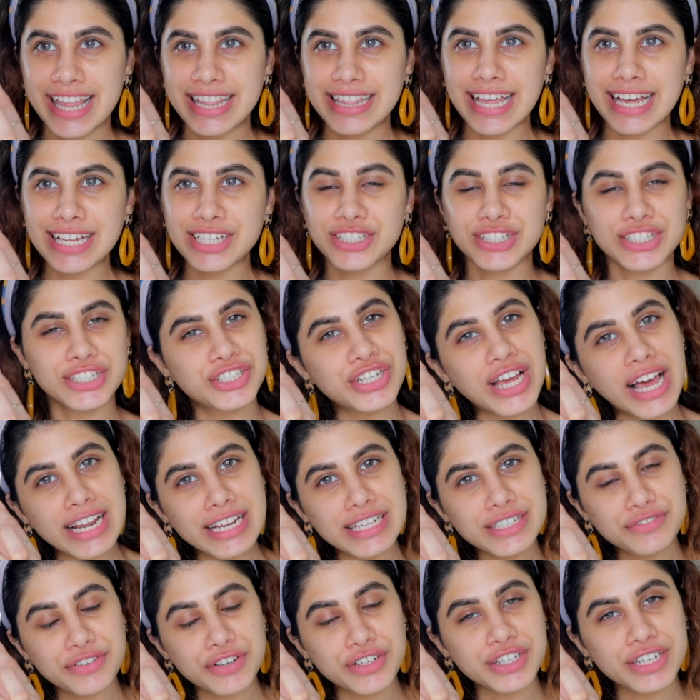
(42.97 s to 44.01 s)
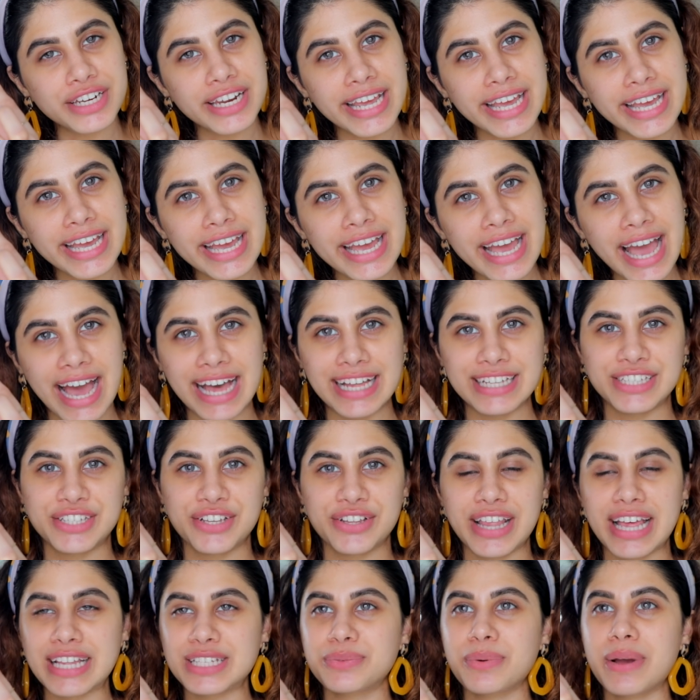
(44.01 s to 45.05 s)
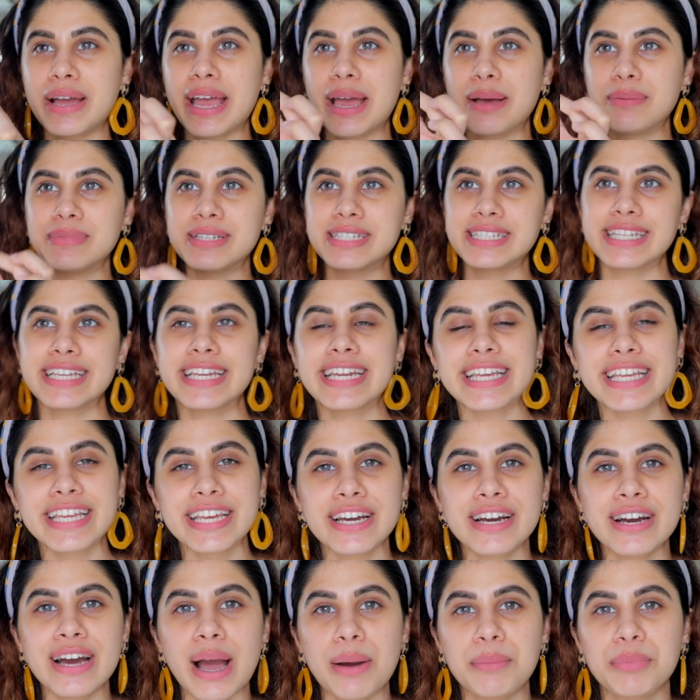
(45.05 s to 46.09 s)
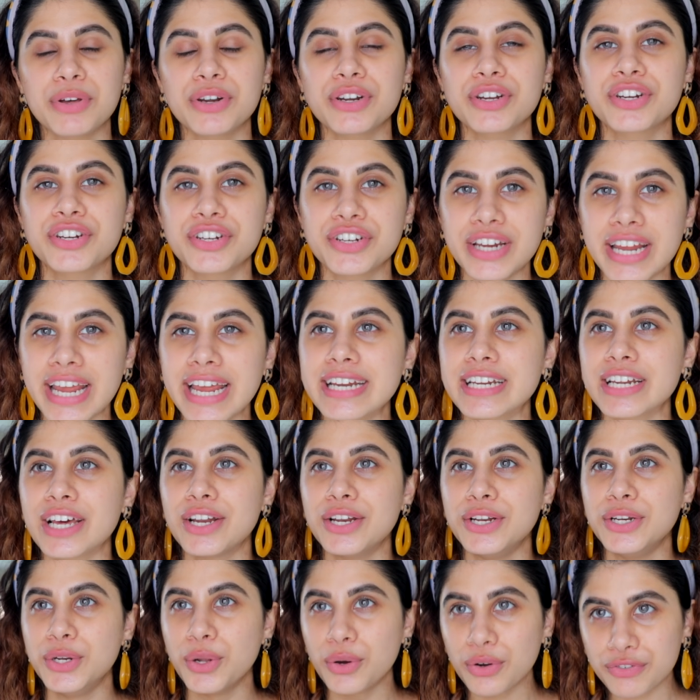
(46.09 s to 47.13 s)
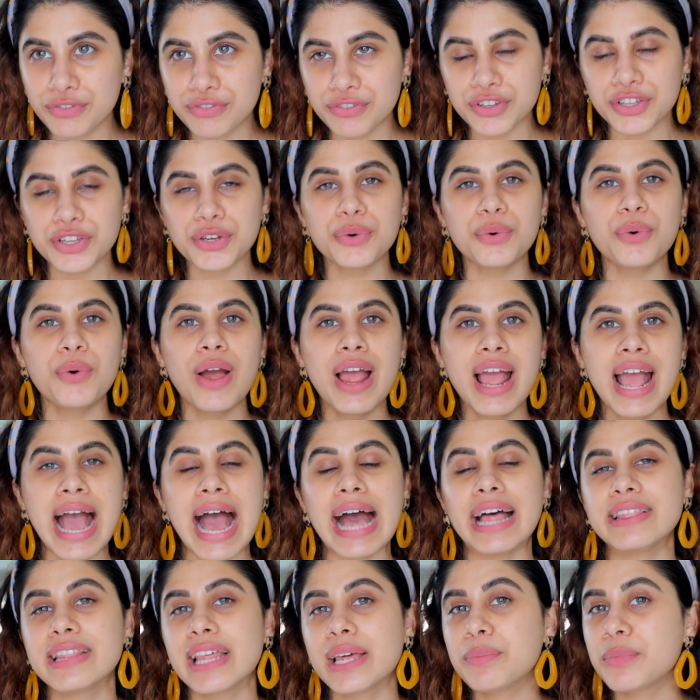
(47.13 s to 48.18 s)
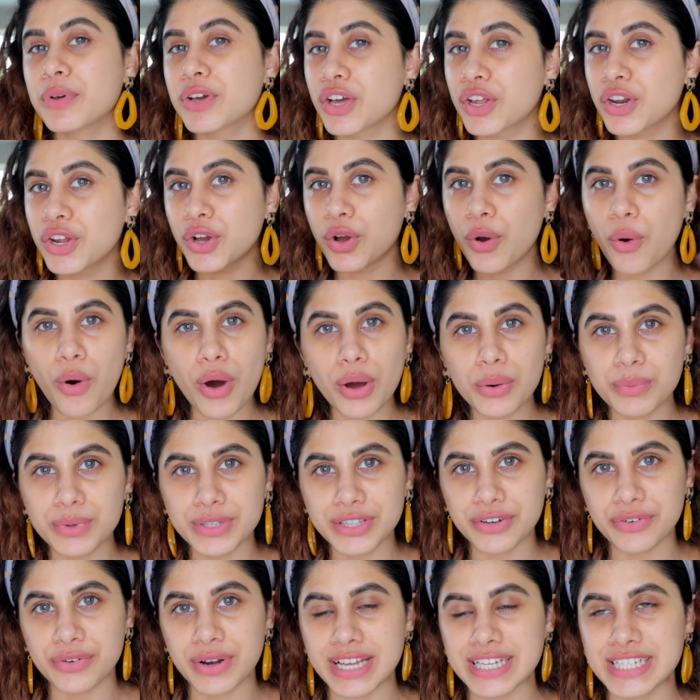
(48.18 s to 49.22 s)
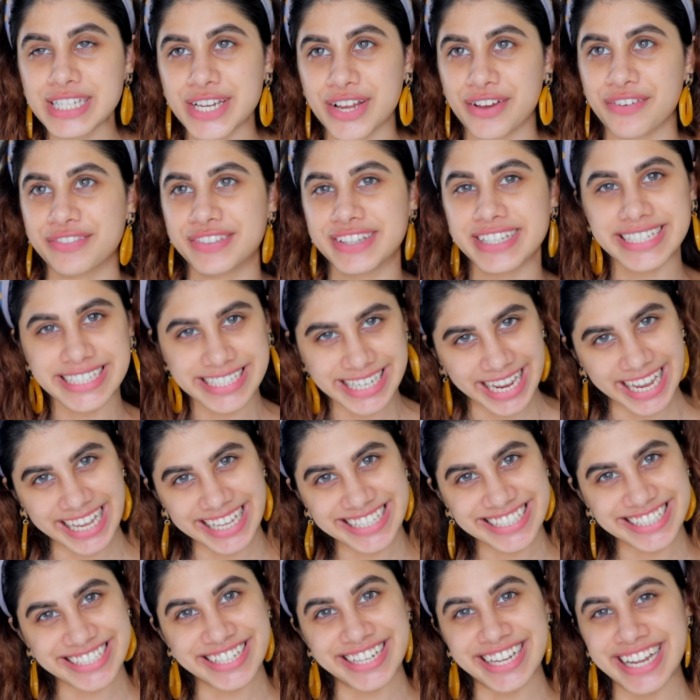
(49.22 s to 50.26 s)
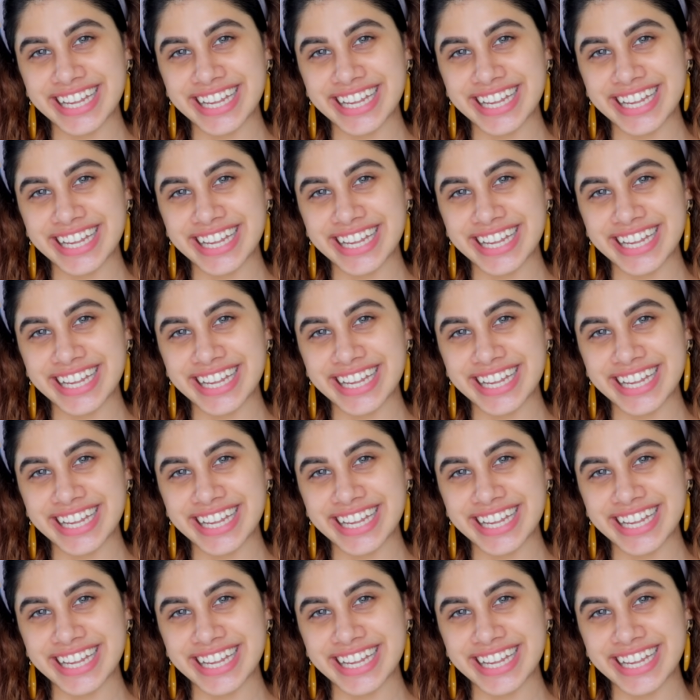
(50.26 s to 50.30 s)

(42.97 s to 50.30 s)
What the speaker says: That's the challenge for today, and so that's why I'm sitting here. I'm gonna create a look for you and then we're gonna go on with the rest of the day. So